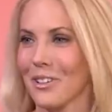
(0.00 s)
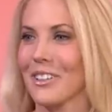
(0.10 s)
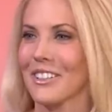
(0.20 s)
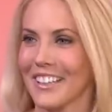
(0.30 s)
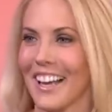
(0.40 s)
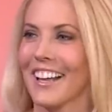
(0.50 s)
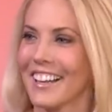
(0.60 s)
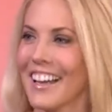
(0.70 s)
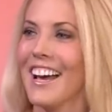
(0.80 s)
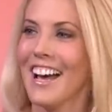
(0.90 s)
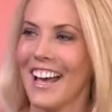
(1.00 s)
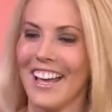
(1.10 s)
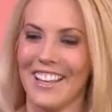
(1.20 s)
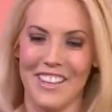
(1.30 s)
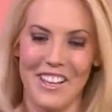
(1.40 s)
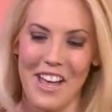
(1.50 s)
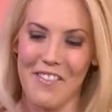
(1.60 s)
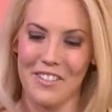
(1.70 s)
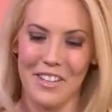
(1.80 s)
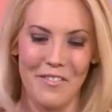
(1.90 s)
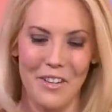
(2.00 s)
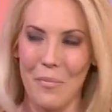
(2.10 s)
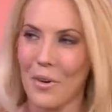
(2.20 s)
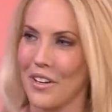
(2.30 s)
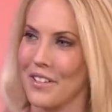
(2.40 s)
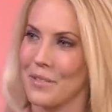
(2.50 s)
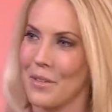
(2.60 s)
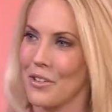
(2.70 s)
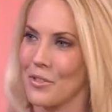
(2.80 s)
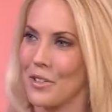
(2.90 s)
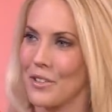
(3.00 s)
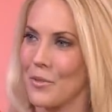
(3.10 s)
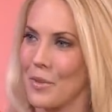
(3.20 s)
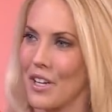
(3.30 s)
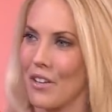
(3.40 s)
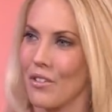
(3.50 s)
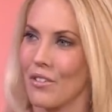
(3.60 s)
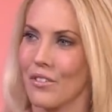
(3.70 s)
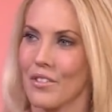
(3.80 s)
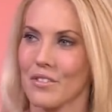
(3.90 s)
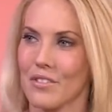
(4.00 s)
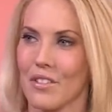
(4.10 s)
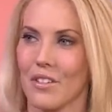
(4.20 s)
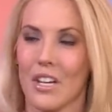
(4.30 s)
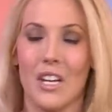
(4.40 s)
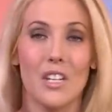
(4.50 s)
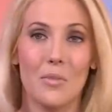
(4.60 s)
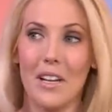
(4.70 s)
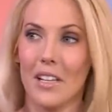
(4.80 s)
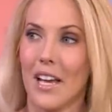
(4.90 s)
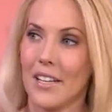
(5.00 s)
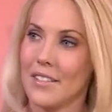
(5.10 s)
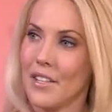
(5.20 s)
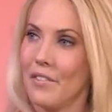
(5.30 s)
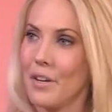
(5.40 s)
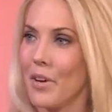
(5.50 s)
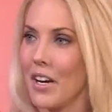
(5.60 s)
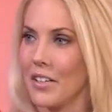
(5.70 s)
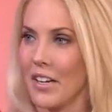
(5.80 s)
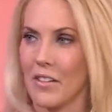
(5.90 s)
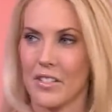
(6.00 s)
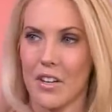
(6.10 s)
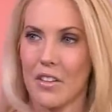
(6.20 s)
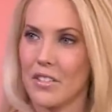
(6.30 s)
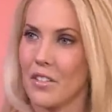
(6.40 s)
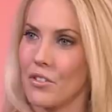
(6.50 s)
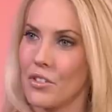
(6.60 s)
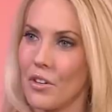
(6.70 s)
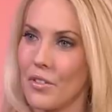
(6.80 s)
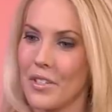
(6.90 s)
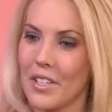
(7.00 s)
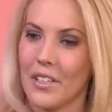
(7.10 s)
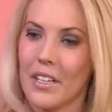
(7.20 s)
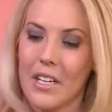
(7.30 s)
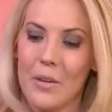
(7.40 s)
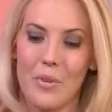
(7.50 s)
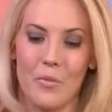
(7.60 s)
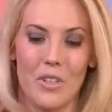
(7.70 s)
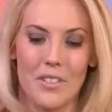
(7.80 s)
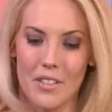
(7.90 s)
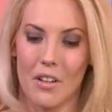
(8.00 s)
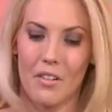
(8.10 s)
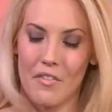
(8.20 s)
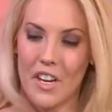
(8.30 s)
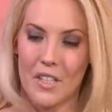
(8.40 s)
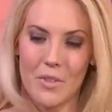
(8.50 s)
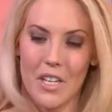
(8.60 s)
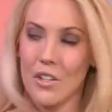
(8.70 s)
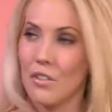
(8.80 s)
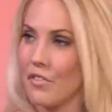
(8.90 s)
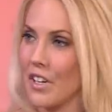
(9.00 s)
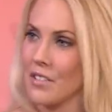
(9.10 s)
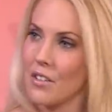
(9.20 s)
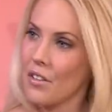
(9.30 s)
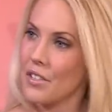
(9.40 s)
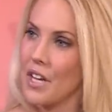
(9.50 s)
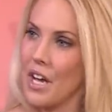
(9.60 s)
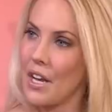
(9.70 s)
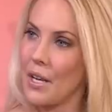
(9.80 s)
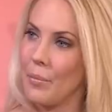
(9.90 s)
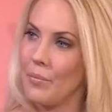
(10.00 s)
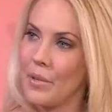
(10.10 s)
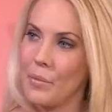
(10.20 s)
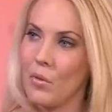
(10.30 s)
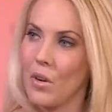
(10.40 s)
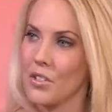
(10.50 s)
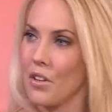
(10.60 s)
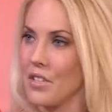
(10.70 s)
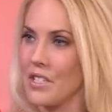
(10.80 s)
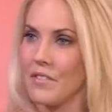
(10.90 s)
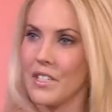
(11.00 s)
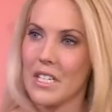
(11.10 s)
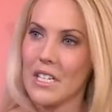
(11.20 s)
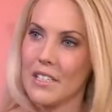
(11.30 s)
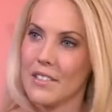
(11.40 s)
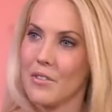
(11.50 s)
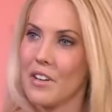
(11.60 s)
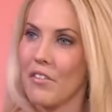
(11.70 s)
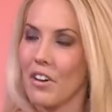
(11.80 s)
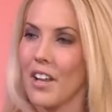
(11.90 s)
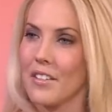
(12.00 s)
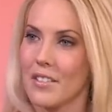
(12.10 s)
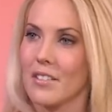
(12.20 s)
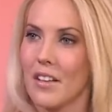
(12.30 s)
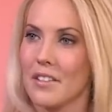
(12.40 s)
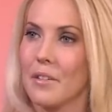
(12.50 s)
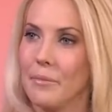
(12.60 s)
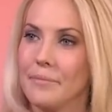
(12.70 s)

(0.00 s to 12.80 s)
word, yeah. and they haven't given up on us. I mean, there's been so many other, there's the Twilights and the Vampire Diaries, all these other shows, and but we still are fans. We get new fans all the time. People watch all the DVDs, so it never ends. It's awesome.